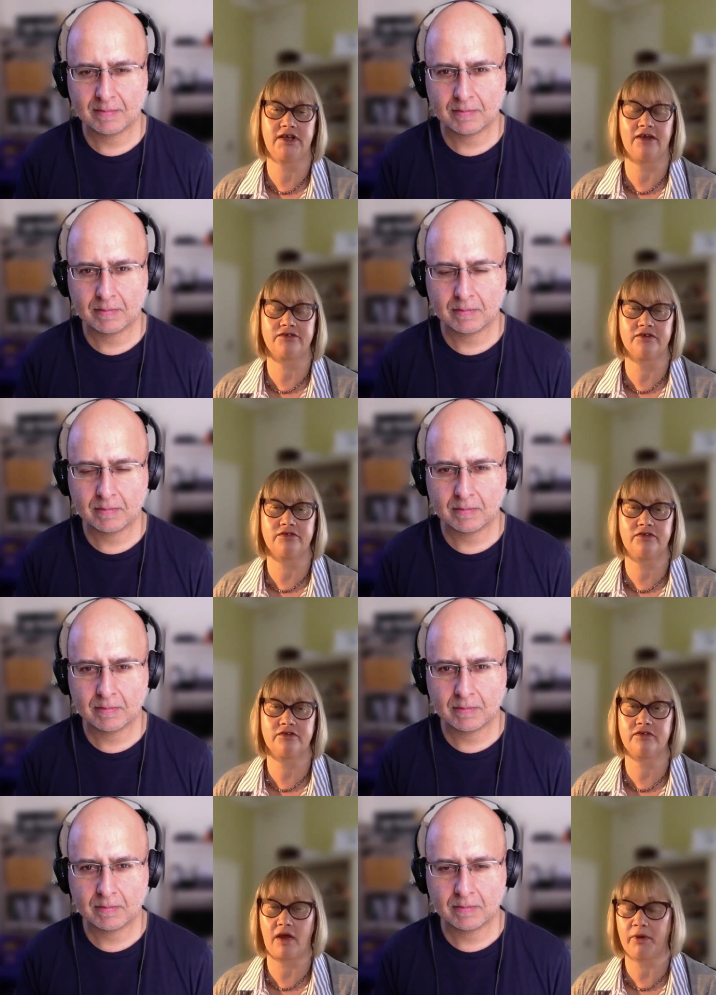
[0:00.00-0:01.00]
Speaker 1: gets us to
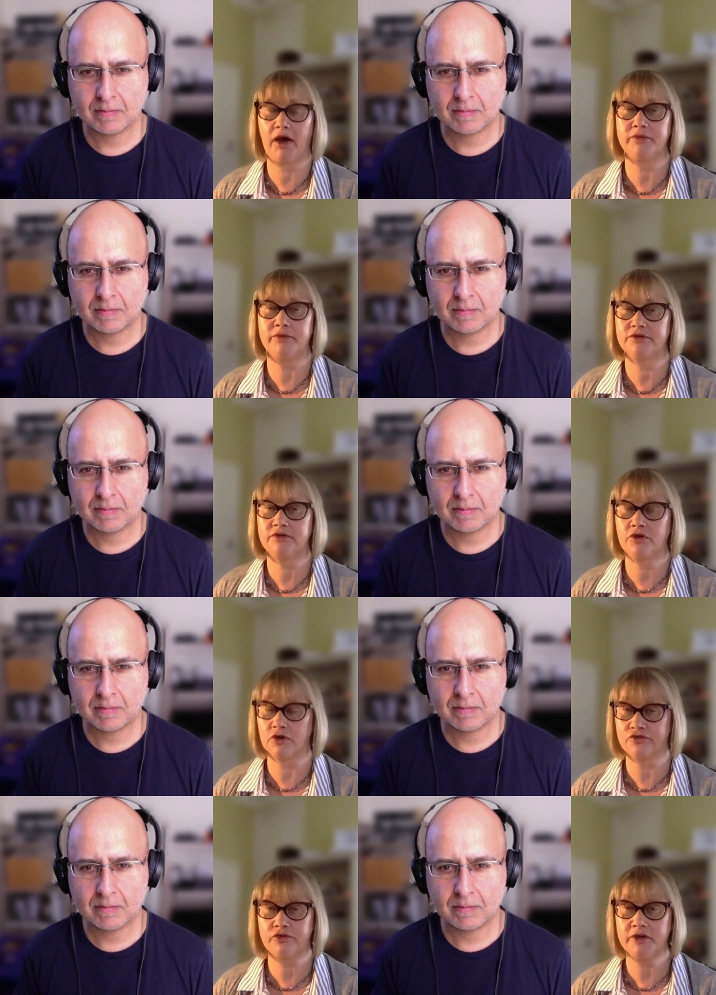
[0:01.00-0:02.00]
step up and
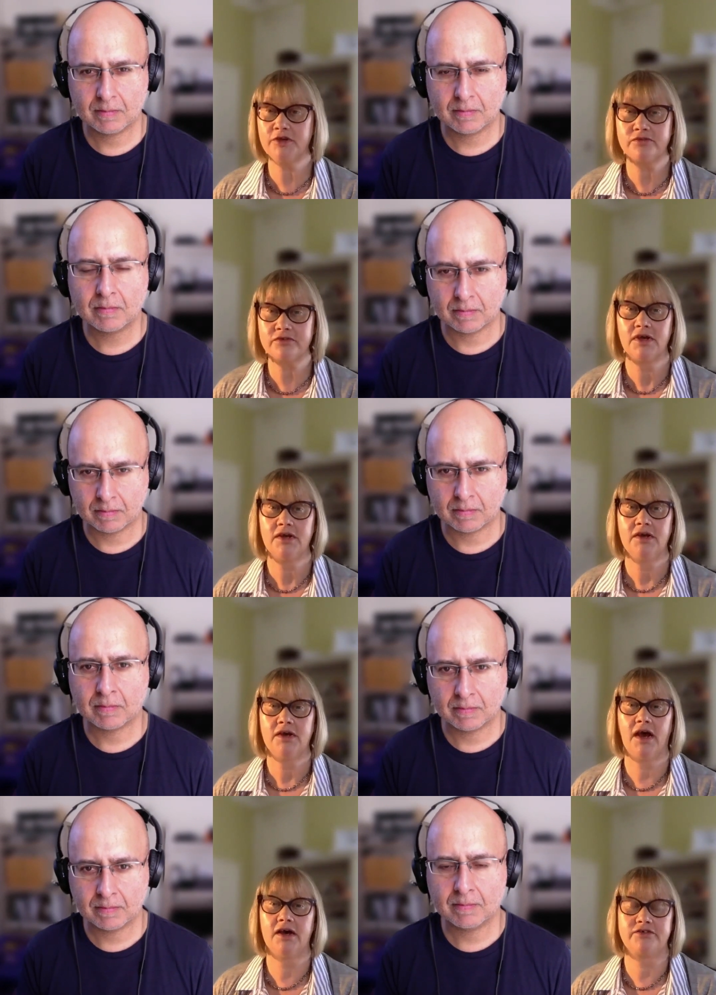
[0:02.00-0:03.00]
contribute mm.
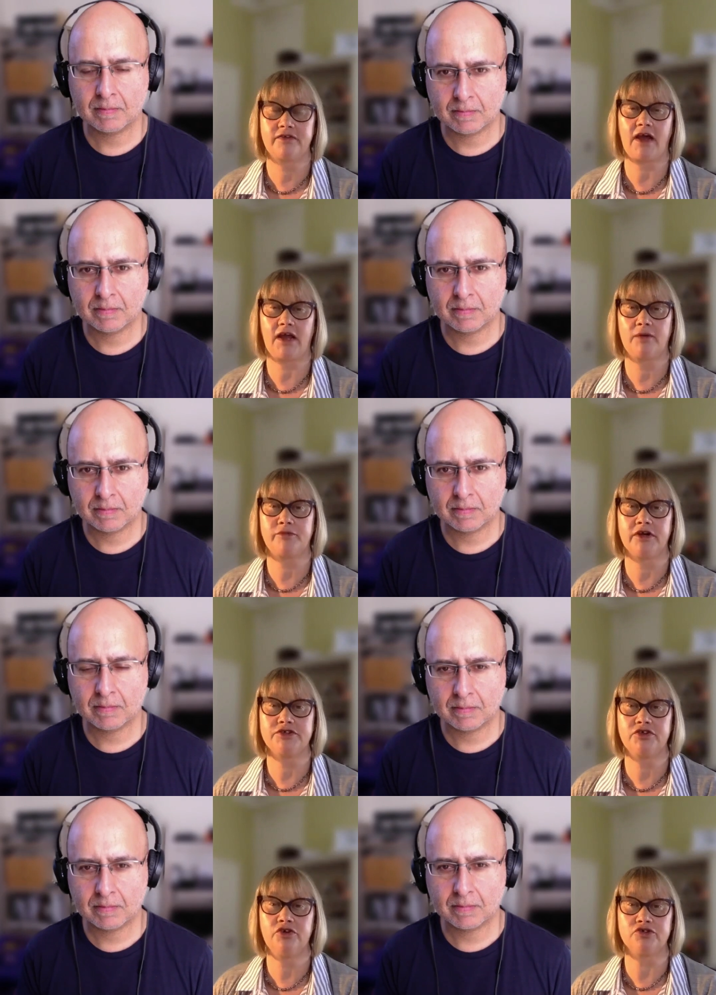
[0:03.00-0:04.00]
uh, to that
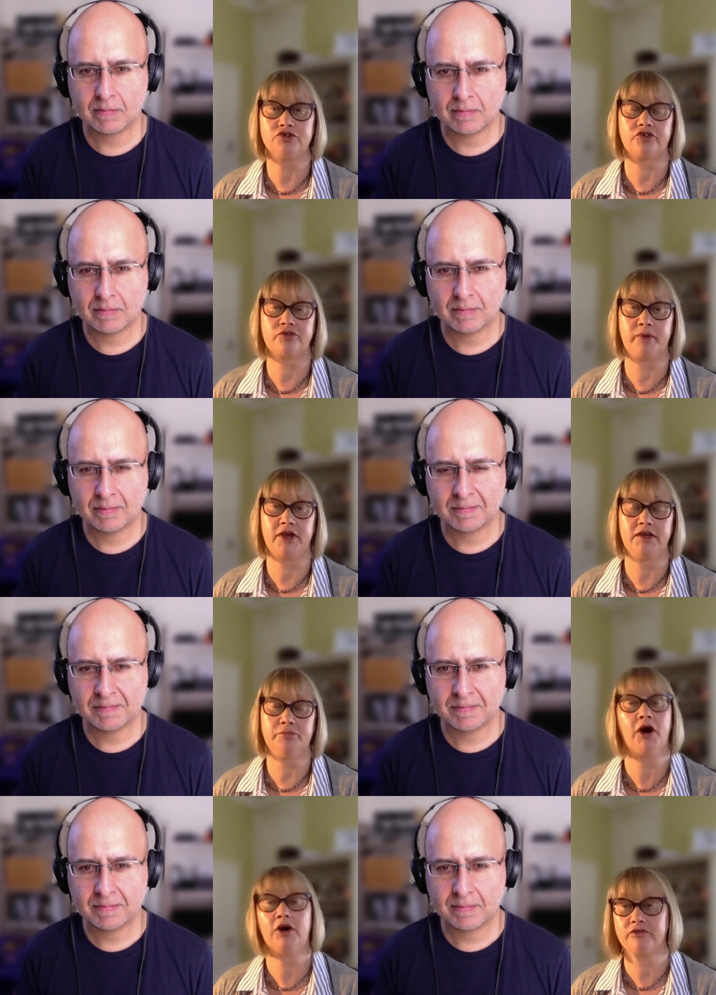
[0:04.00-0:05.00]
collaboration, not just be
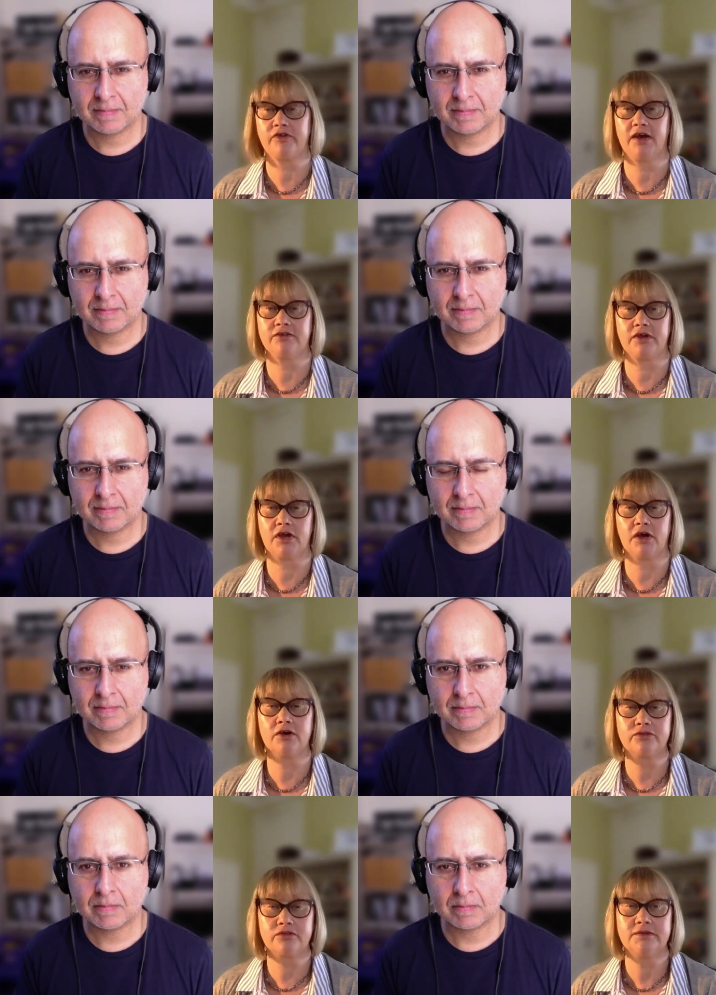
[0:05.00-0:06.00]
part of it as it
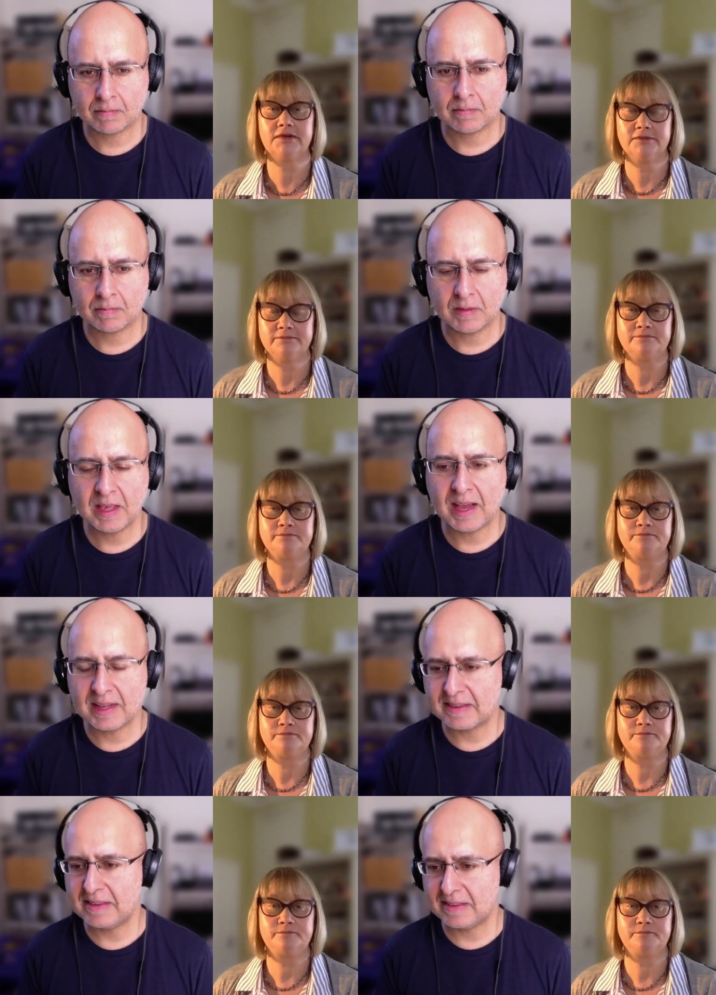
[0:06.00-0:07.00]
goes.
Speaker 2: Mm-hmm. Yeah,
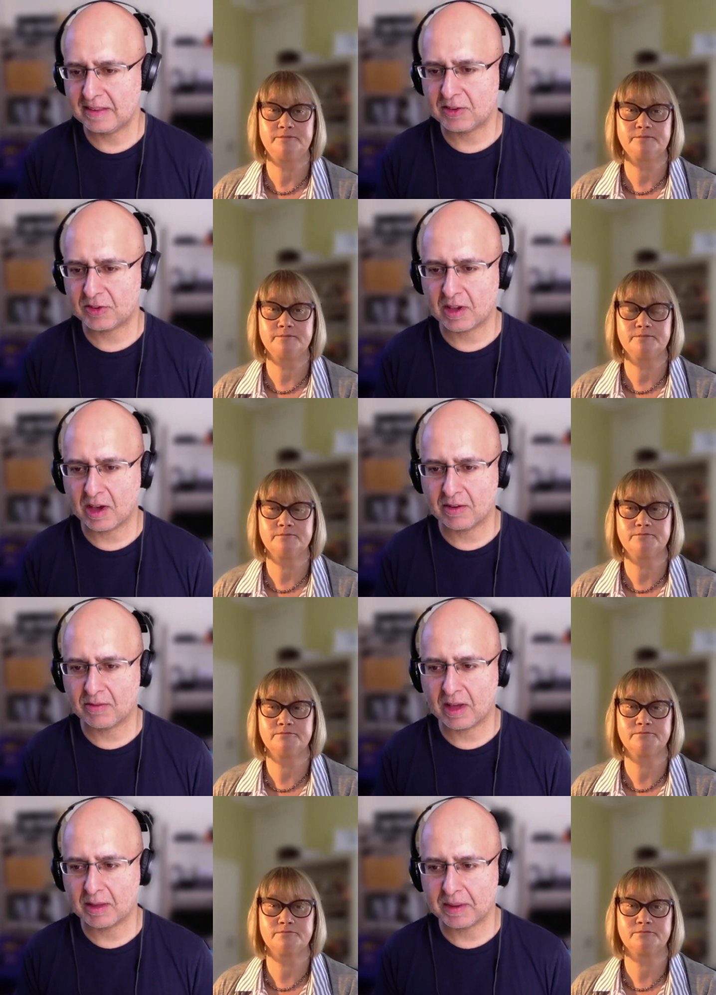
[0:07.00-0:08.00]
it's easy just to kind of
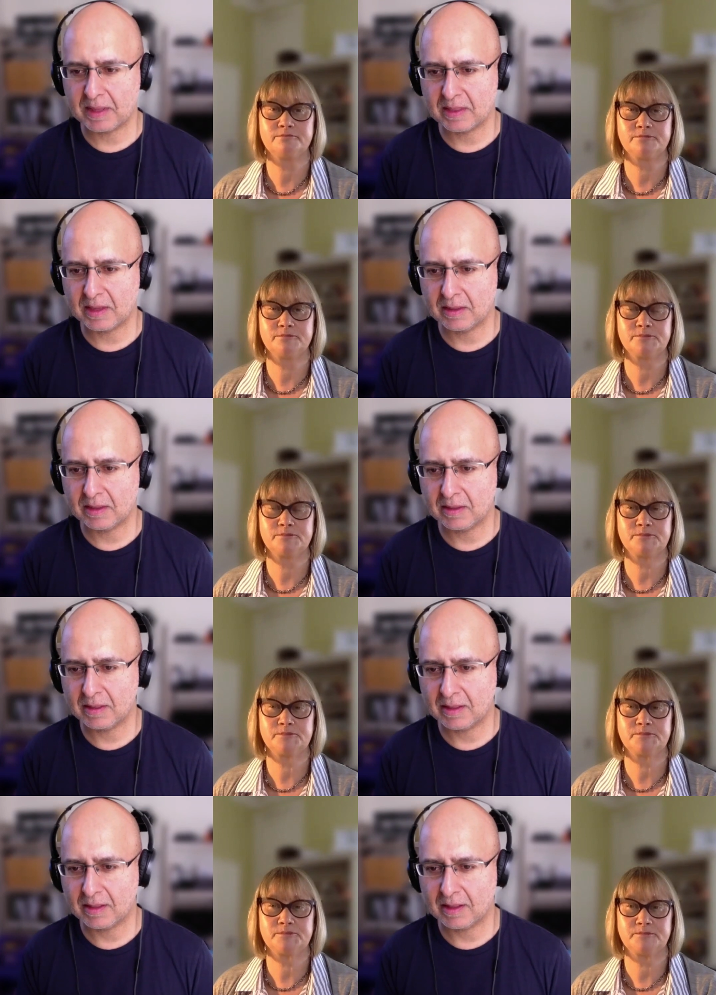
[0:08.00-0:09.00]
like be the
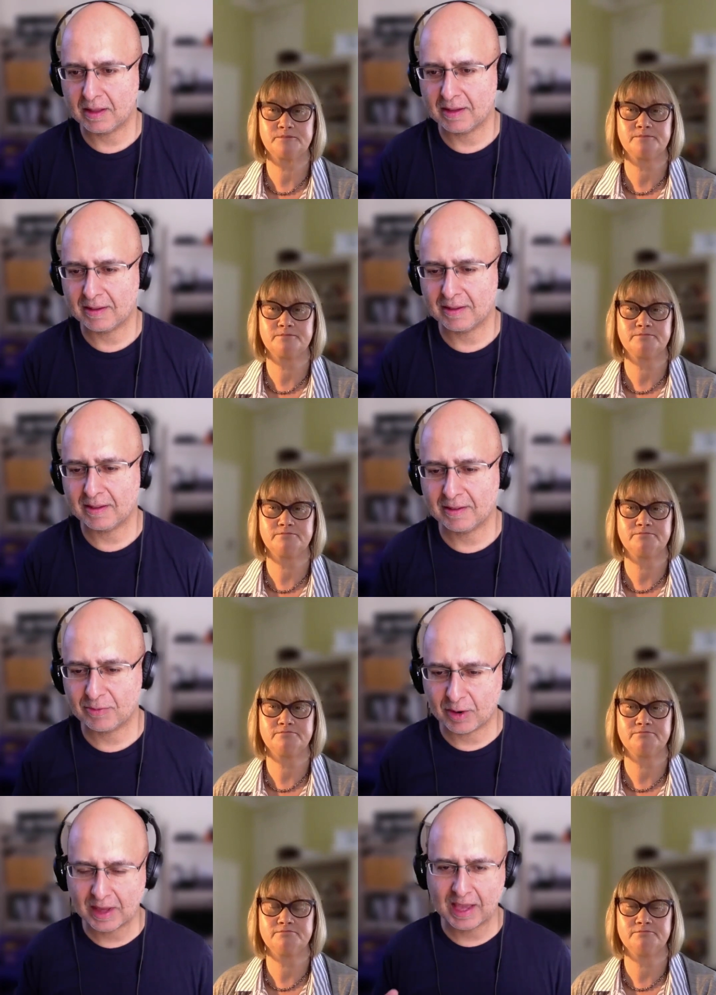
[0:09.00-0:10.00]
uh, uh, if
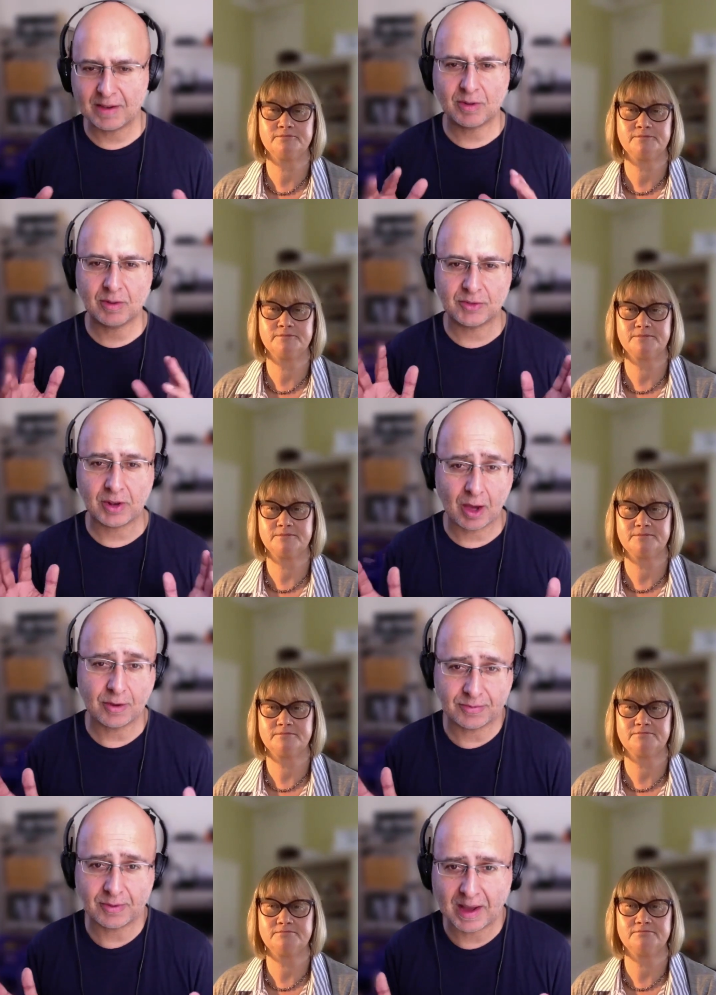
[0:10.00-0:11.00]
we're not careful, to
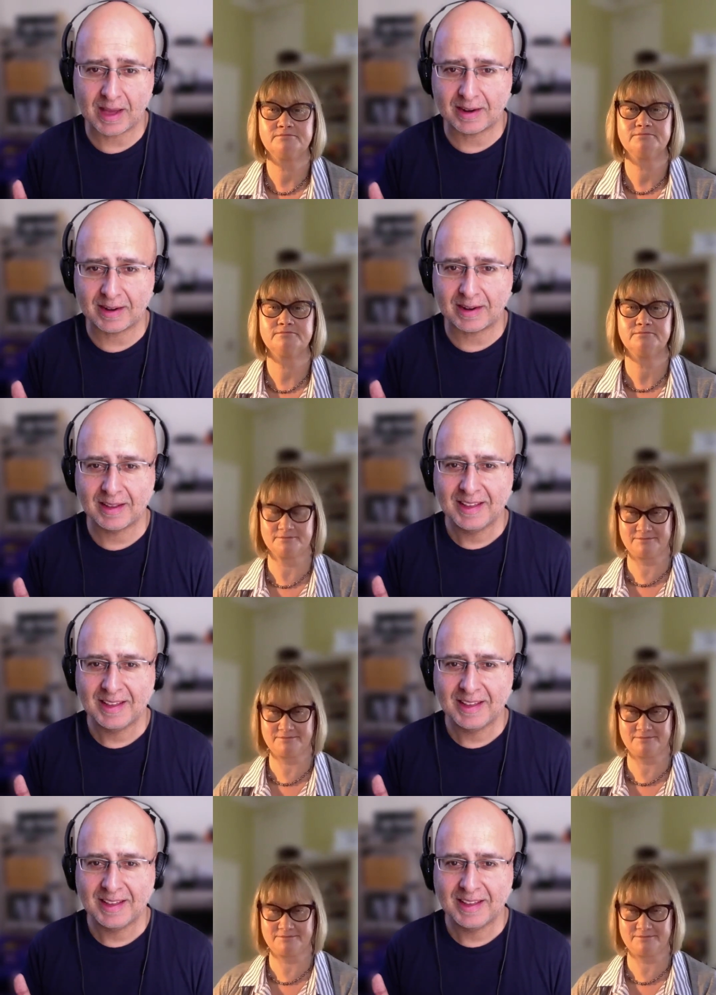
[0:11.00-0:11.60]
loaf around in